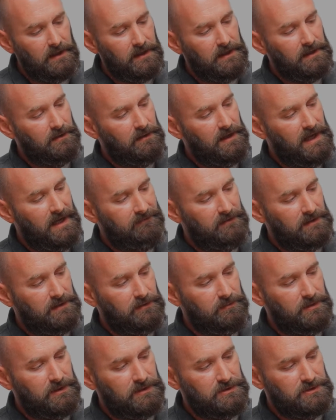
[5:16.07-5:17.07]
it'll have a
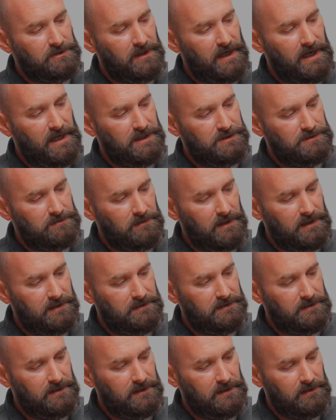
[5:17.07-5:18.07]
little bit of trash right
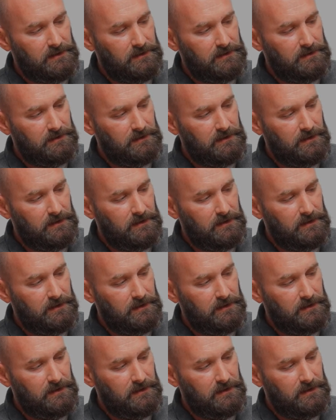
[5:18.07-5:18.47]
there